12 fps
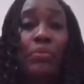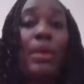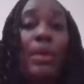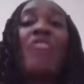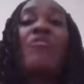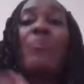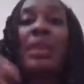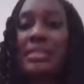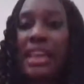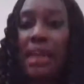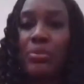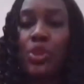You have
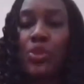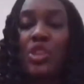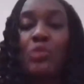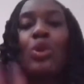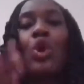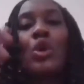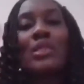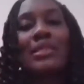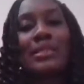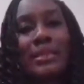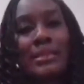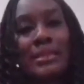bedtime stories, but
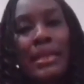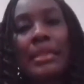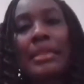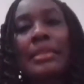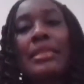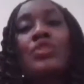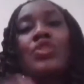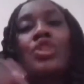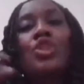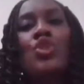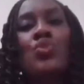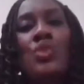consistently they
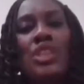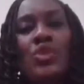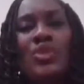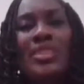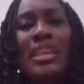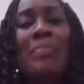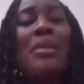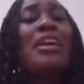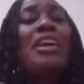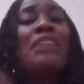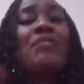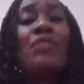see you reading to them
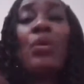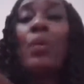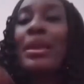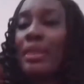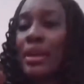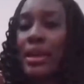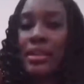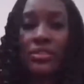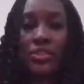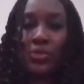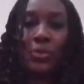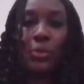even from when they are
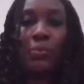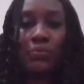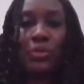0.